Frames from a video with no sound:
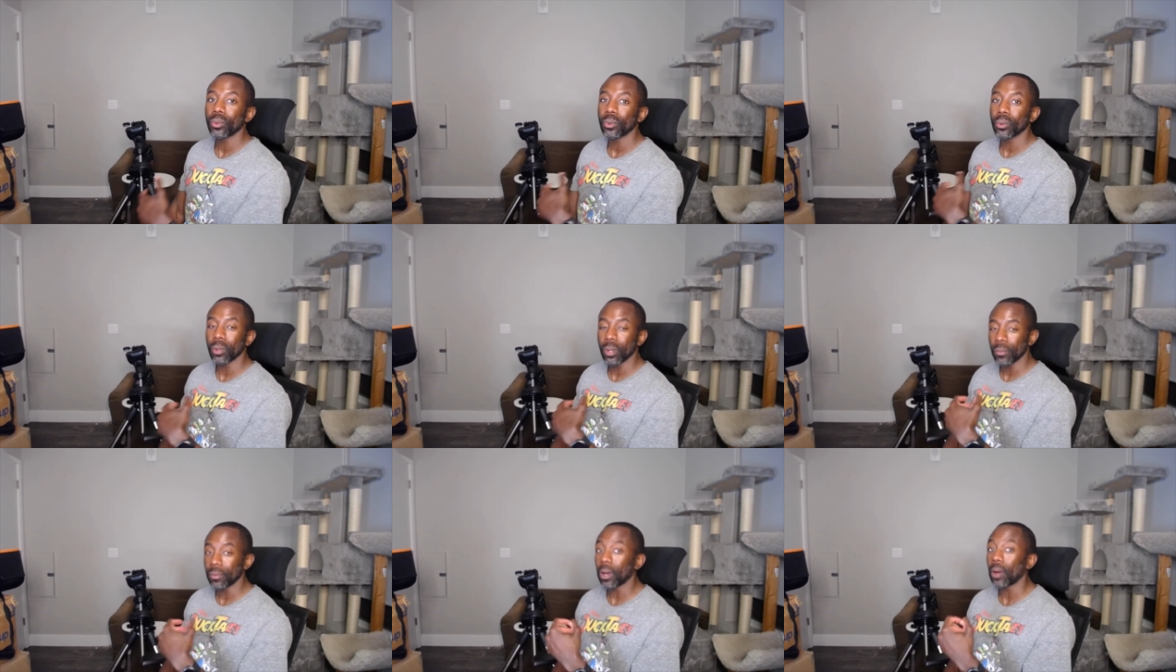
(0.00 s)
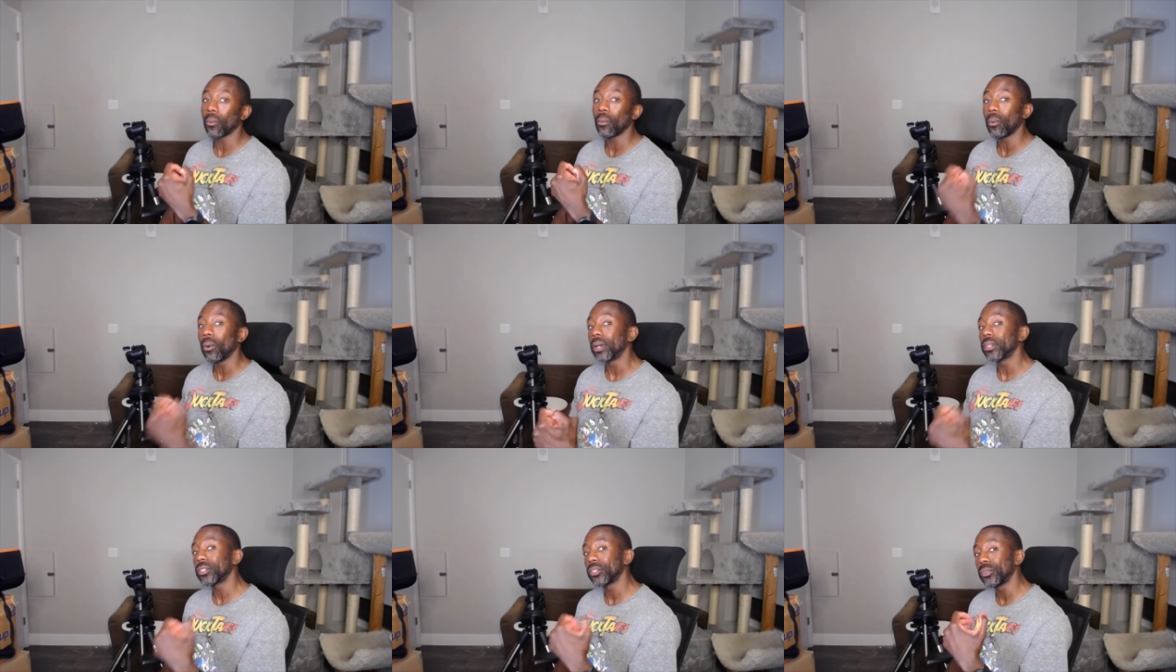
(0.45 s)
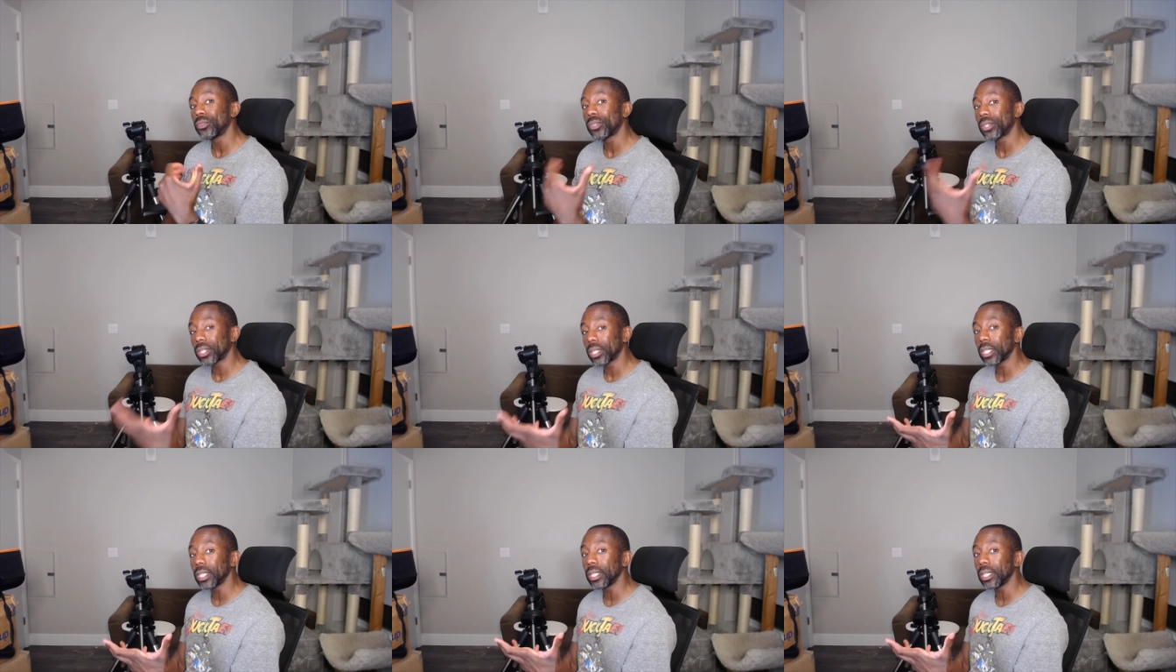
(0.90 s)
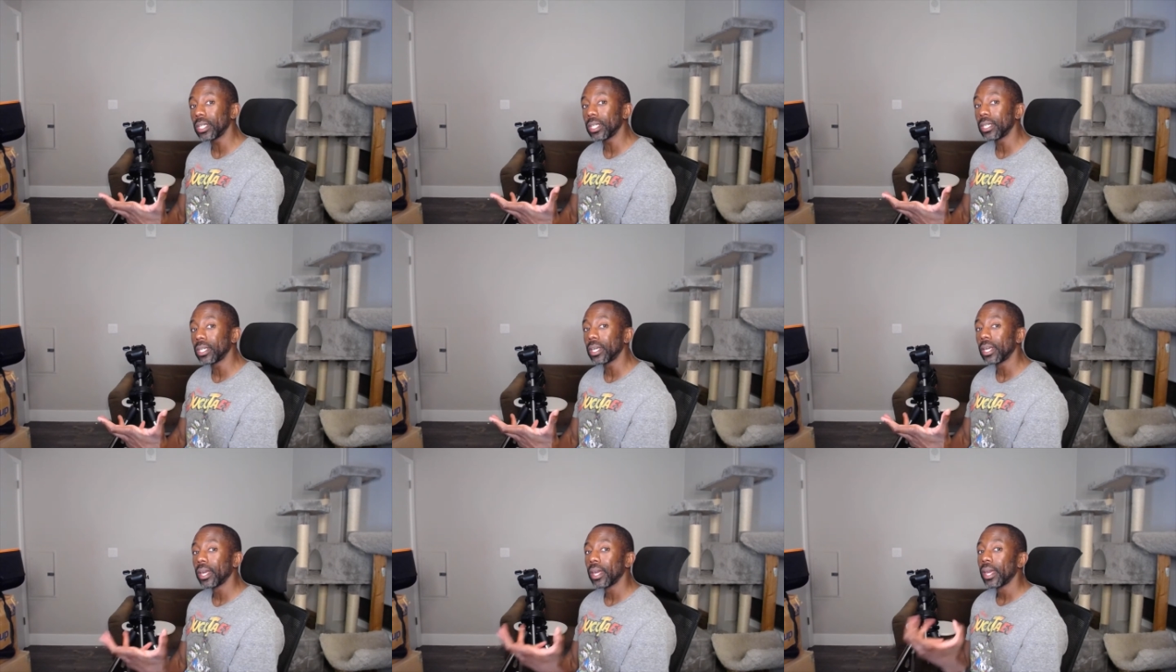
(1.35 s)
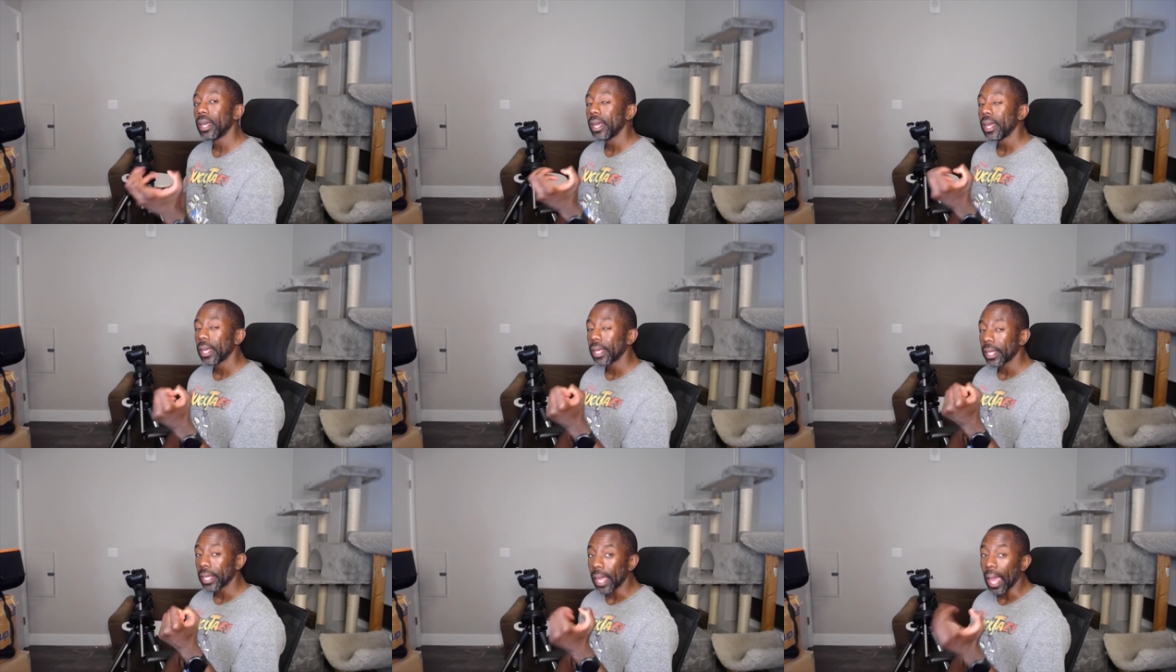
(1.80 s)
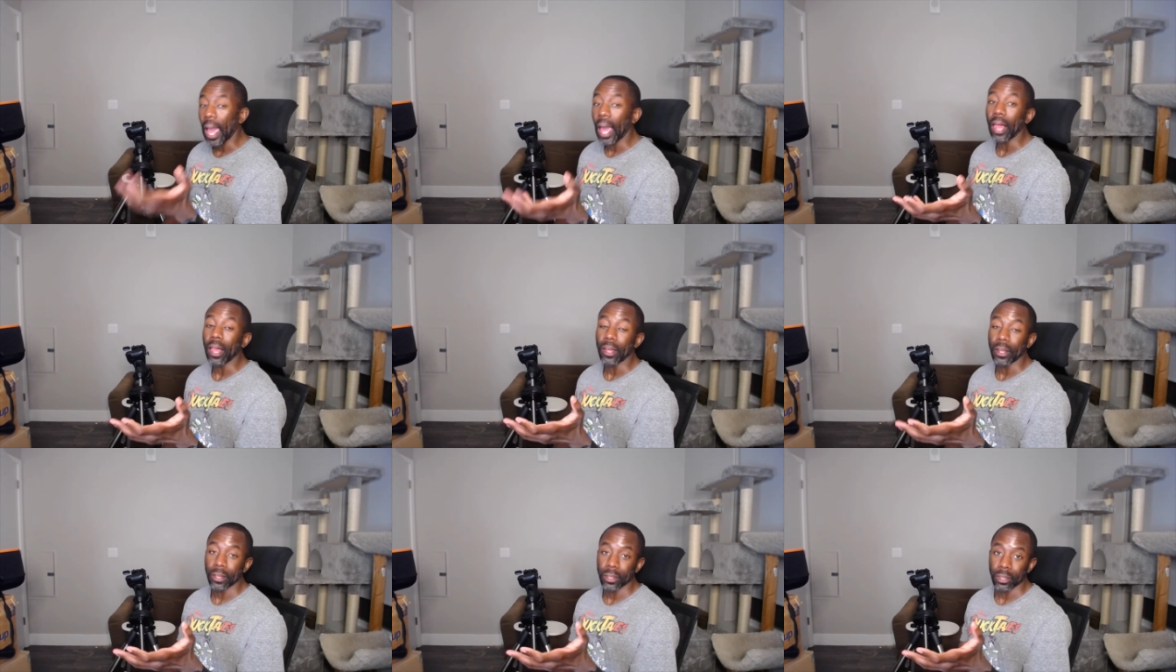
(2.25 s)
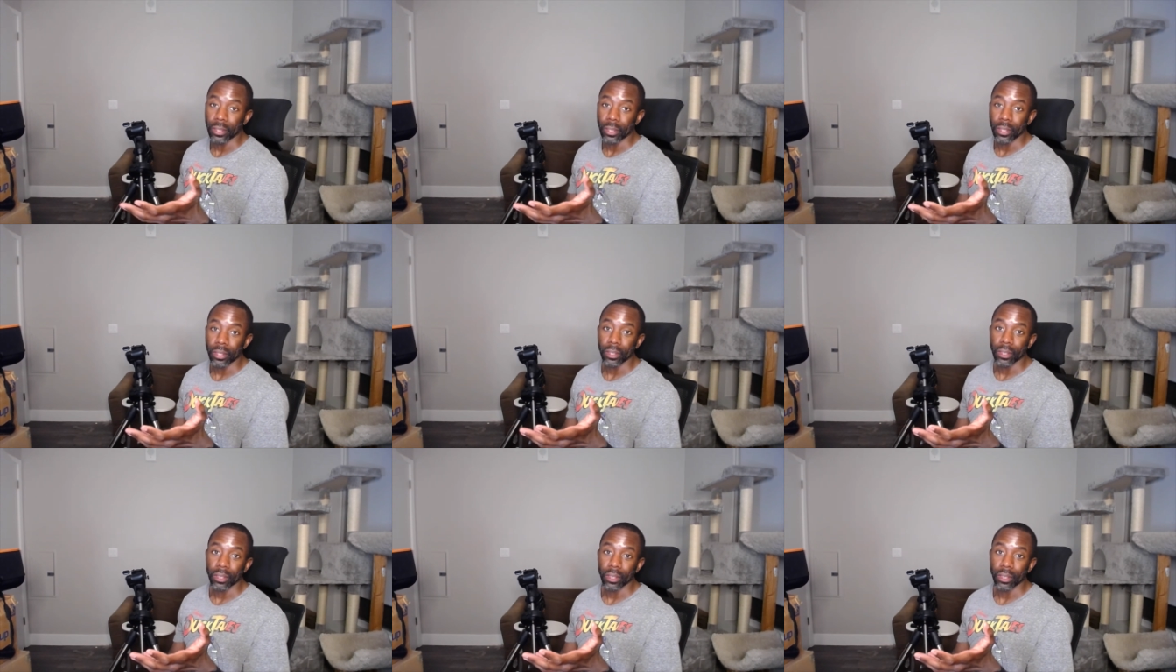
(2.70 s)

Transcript: if I want to see galaxies